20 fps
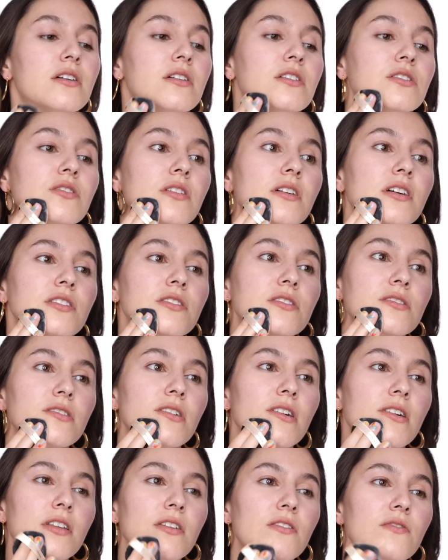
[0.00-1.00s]
So I just
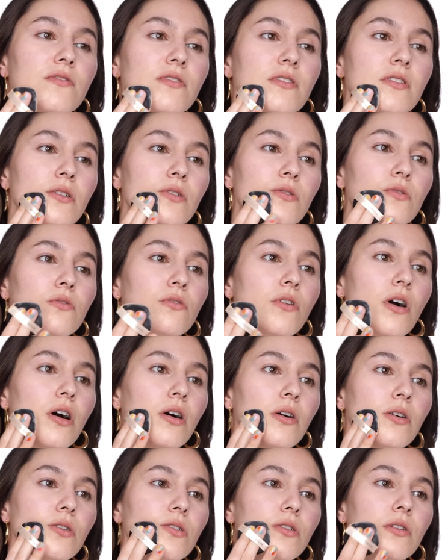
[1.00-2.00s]
kind of
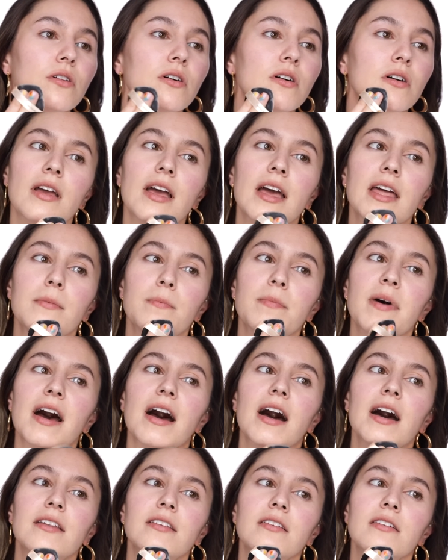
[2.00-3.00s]
roll and
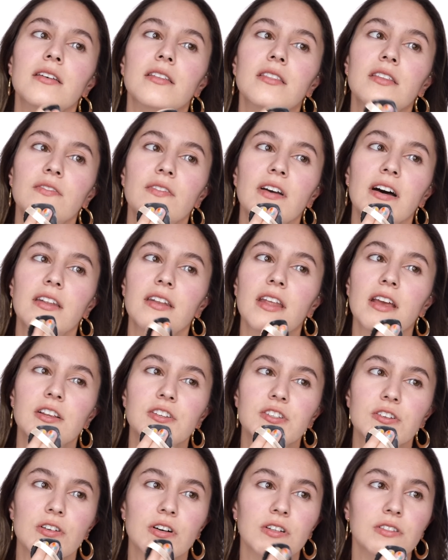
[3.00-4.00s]
pat the
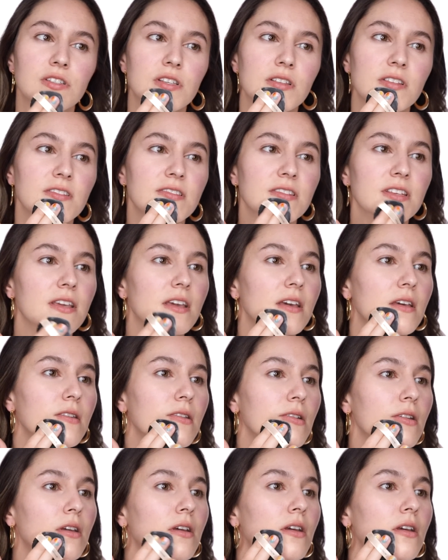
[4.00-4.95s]
foundation onto the skin.